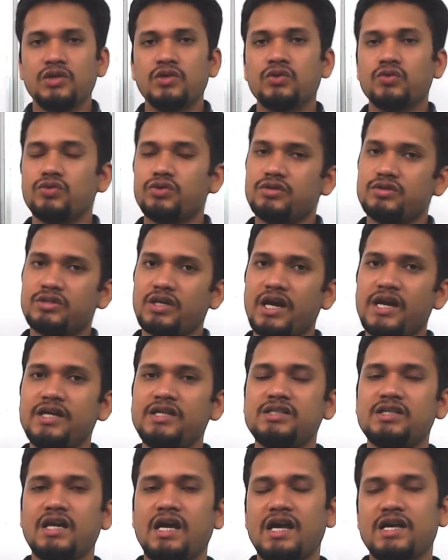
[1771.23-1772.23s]
whose size
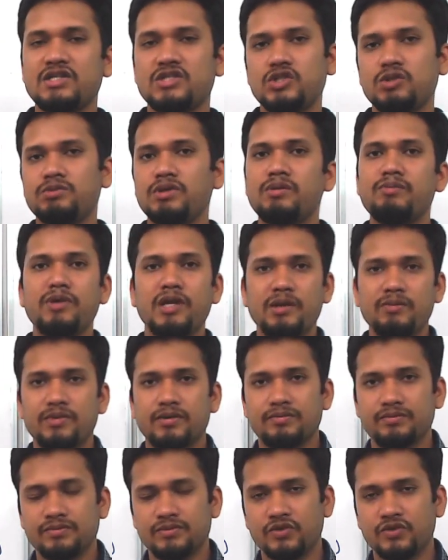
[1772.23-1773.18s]
has to be minimum.